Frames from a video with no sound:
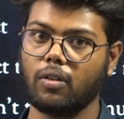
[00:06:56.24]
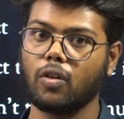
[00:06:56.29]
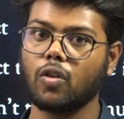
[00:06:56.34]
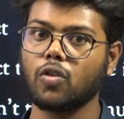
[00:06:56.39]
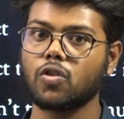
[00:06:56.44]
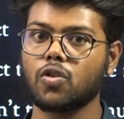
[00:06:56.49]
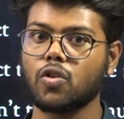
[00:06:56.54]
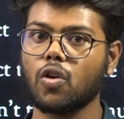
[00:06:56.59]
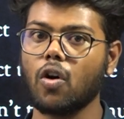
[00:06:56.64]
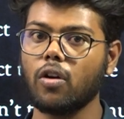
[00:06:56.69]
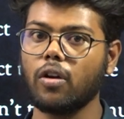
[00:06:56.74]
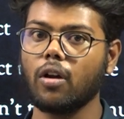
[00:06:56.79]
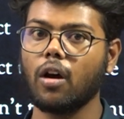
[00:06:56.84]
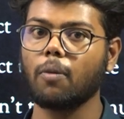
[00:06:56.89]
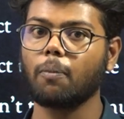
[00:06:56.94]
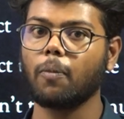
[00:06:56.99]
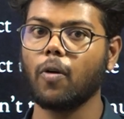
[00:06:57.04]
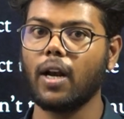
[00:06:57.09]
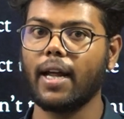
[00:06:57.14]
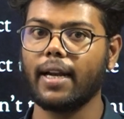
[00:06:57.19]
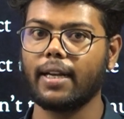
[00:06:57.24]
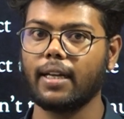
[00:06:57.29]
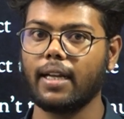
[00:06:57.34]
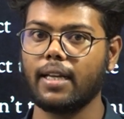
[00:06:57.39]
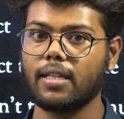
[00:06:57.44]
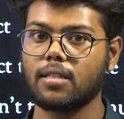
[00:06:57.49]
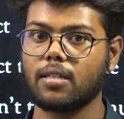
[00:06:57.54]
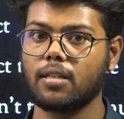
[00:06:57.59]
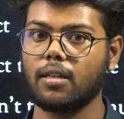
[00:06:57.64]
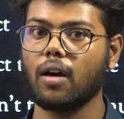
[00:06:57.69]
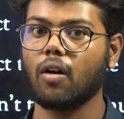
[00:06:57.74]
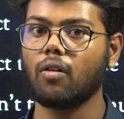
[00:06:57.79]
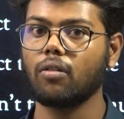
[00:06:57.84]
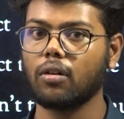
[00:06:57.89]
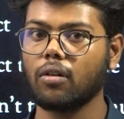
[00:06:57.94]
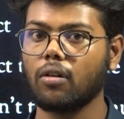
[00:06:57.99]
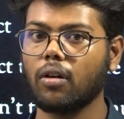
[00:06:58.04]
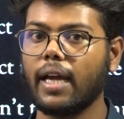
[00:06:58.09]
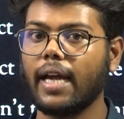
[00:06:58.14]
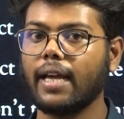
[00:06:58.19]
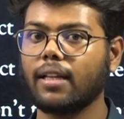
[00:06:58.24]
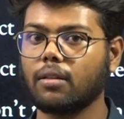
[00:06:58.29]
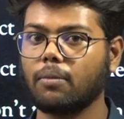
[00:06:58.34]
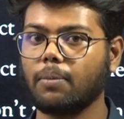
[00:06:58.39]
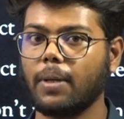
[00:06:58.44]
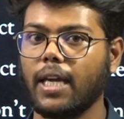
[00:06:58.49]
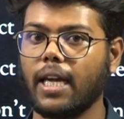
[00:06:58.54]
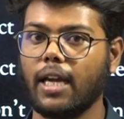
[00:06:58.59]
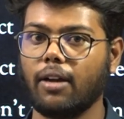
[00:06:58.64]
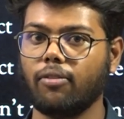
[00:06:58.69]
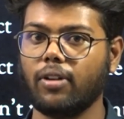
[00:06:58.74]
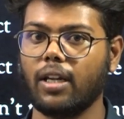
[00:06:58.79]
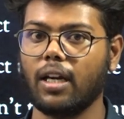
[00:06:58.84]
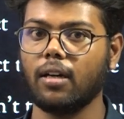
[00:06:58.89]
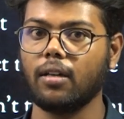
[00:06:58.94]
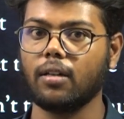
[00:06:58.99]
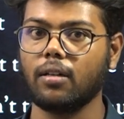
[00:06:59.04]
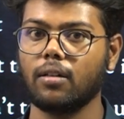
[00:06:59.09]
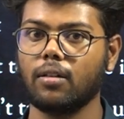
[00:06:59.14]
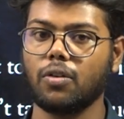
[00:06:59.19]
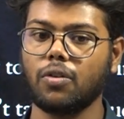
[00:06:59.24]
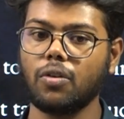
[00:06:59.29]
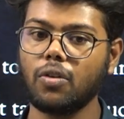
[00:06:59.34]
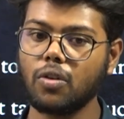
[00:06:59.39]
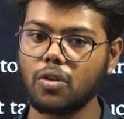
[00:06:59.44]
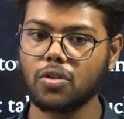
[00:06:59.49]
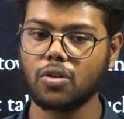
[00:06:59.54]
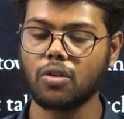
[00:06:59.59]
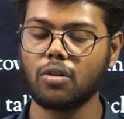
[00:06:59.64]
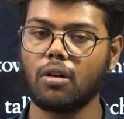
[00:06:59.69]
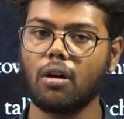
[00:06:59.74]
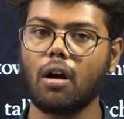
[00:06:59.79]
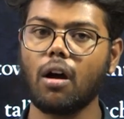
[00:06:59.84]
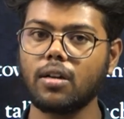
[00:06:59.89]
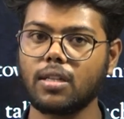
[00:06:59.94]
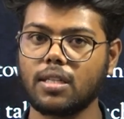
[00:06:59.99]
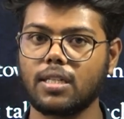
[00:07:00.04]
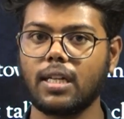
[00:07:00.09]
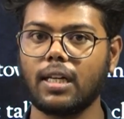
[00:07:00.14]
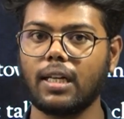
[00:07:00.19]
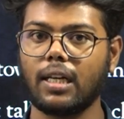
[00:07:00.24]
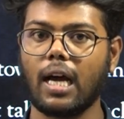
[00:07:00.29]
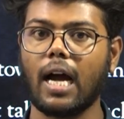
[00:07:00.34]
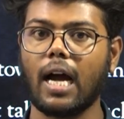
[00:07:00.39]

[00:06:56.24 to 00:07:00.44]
to show your politeness, down to earth behavior, you should not sit